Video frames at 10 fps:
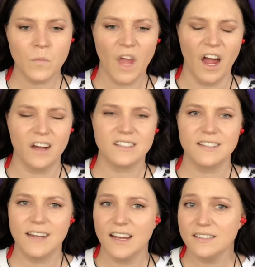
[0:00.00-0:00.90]

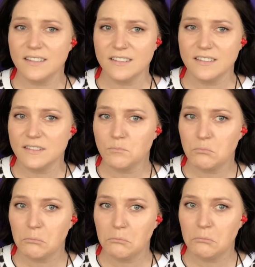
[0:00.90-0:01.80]
oxidizes?
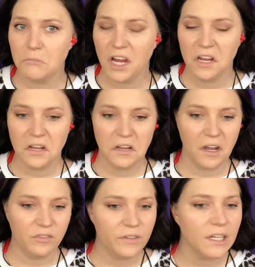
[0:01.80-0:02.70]

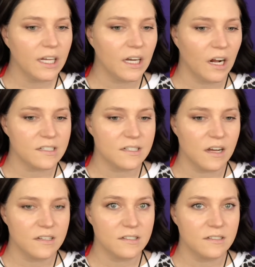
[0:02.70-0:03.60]
I feel like it
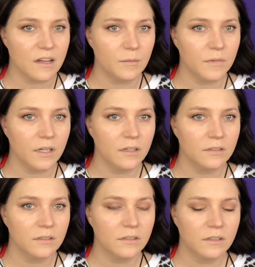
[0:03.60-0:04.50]
oxidizes on me.
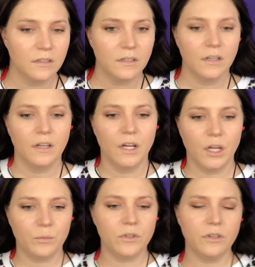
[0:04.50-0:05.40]

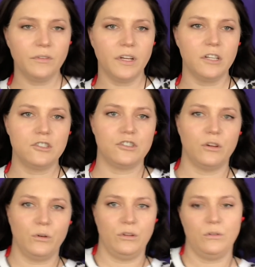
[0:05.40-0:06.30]
I wonder if I can
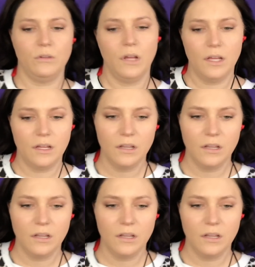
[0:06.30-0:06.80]
show you, like,